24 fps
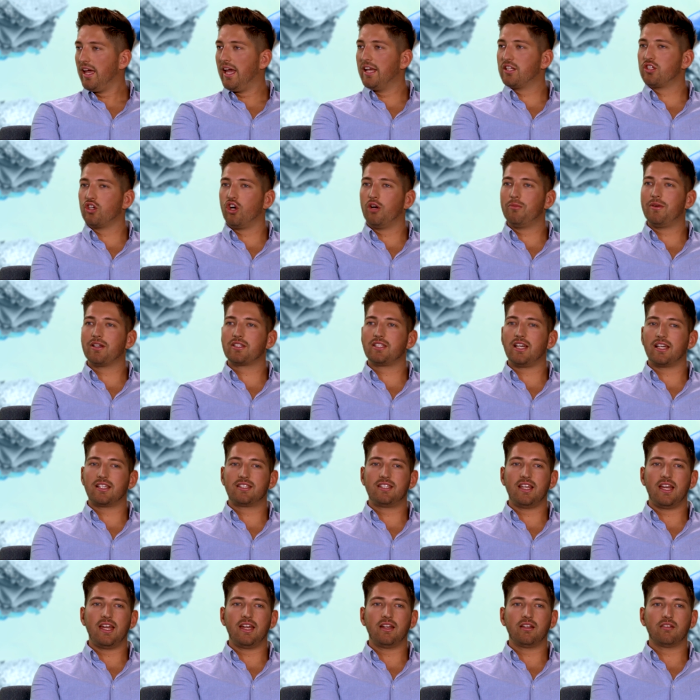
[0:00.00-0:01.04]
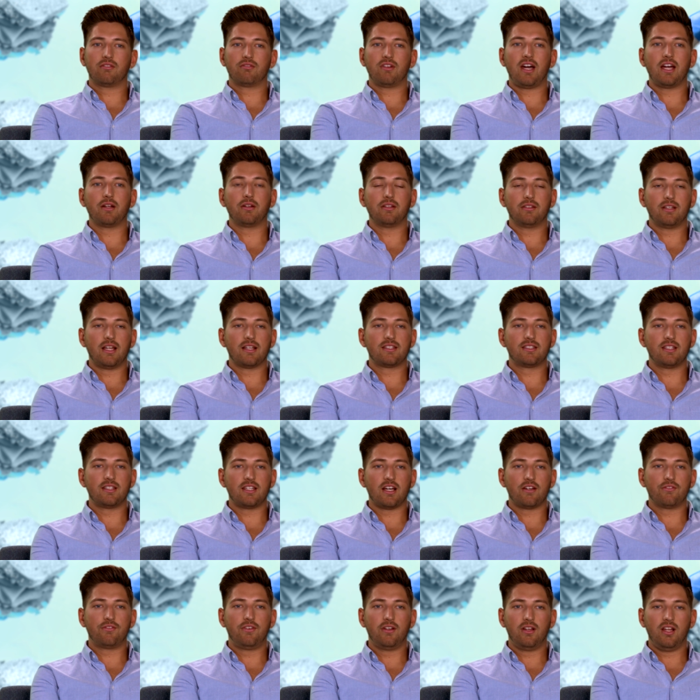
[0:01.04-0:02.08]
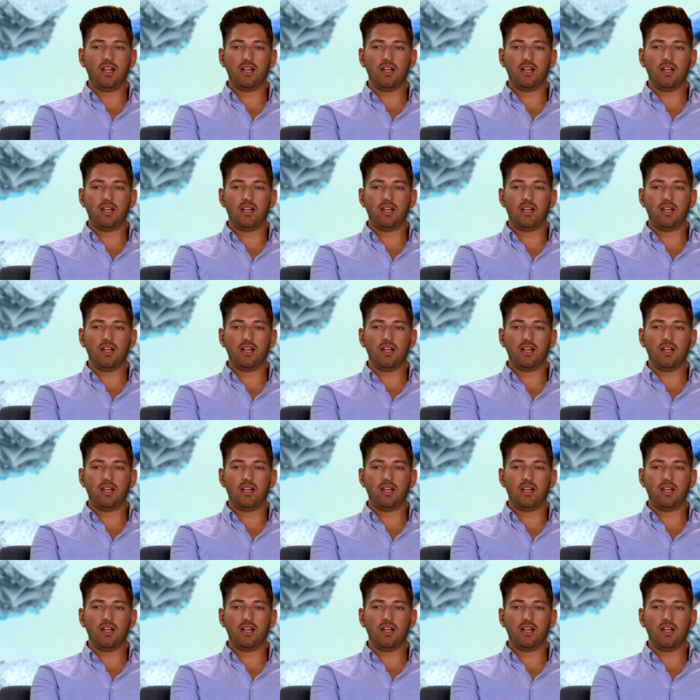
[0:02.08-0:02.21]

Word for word: It's almost like saying, right, let's sit down for